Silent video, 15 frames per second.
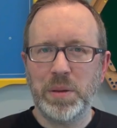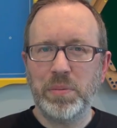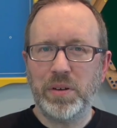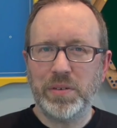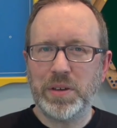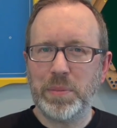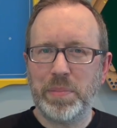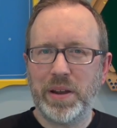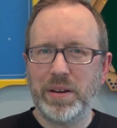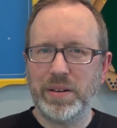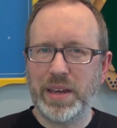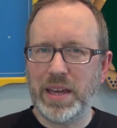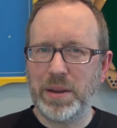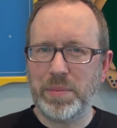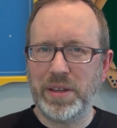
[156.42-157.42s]
People have compared
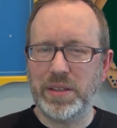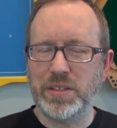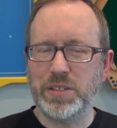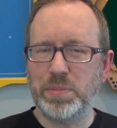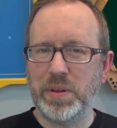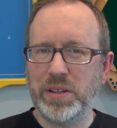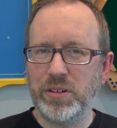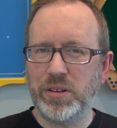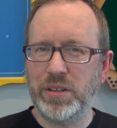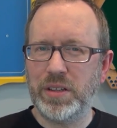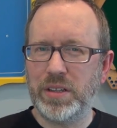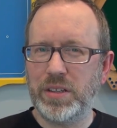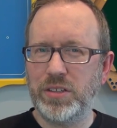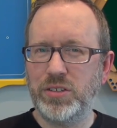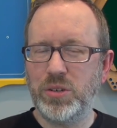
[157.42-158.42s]
Ganymede to Splendor in
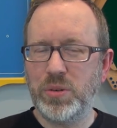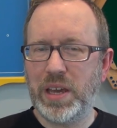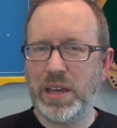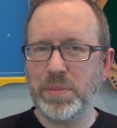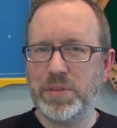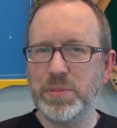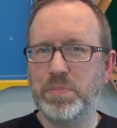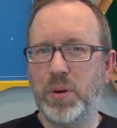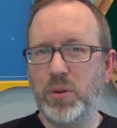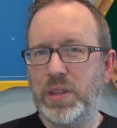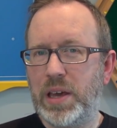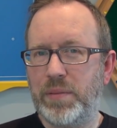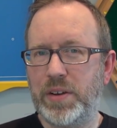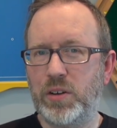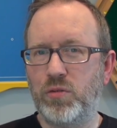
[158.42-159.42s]
that the two games
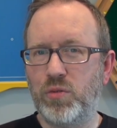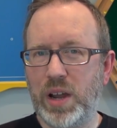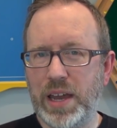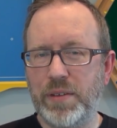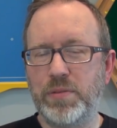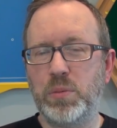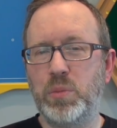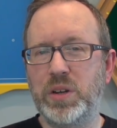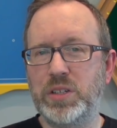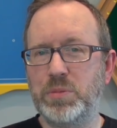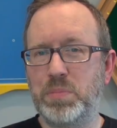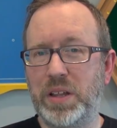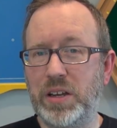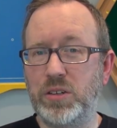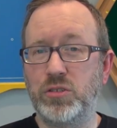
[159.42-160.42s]
both have an array from
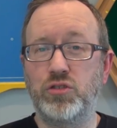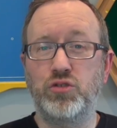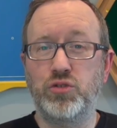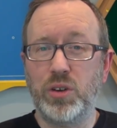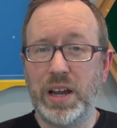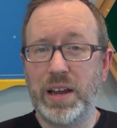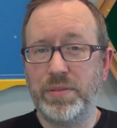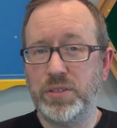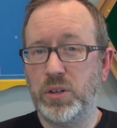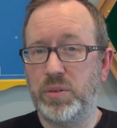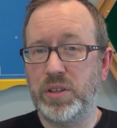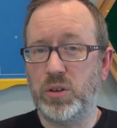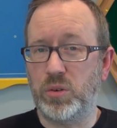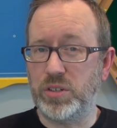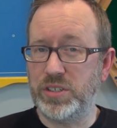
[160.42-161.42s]
which players draft
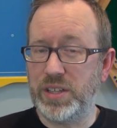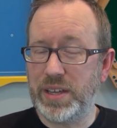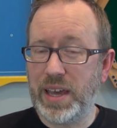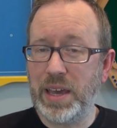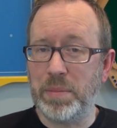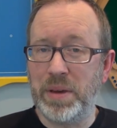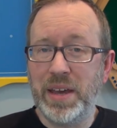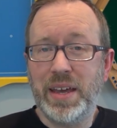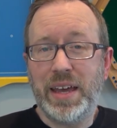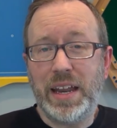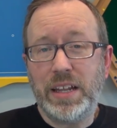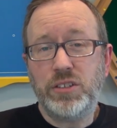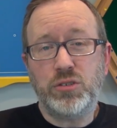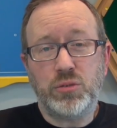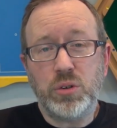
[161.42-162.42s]
over the course of the game.
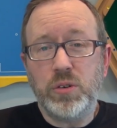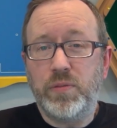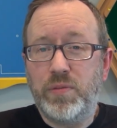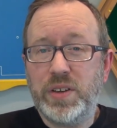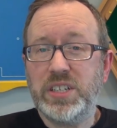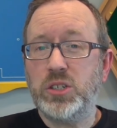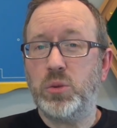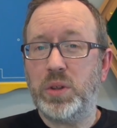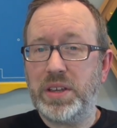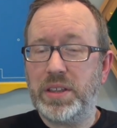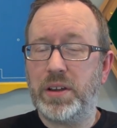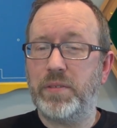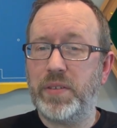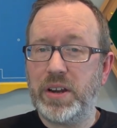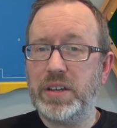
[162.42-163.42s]
And it's true, visually
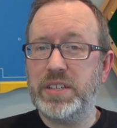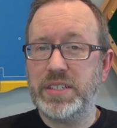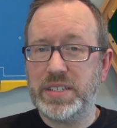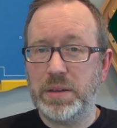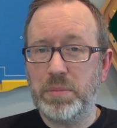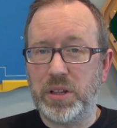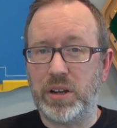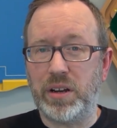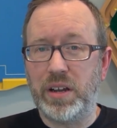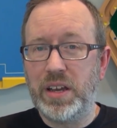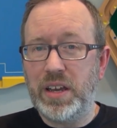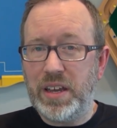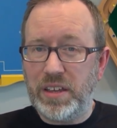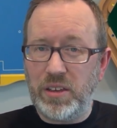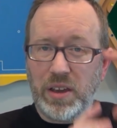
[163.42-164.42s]
they're very similar.
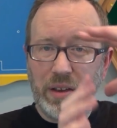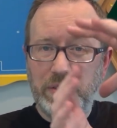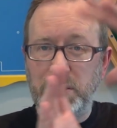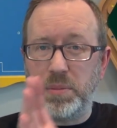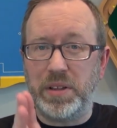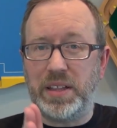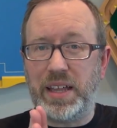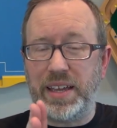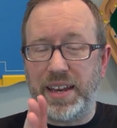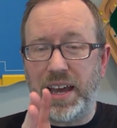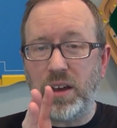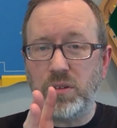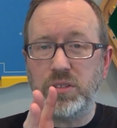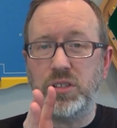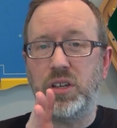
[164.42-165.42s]
You have something laid
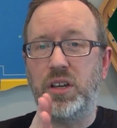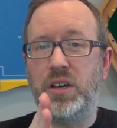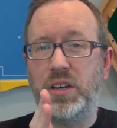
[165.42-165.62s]
out,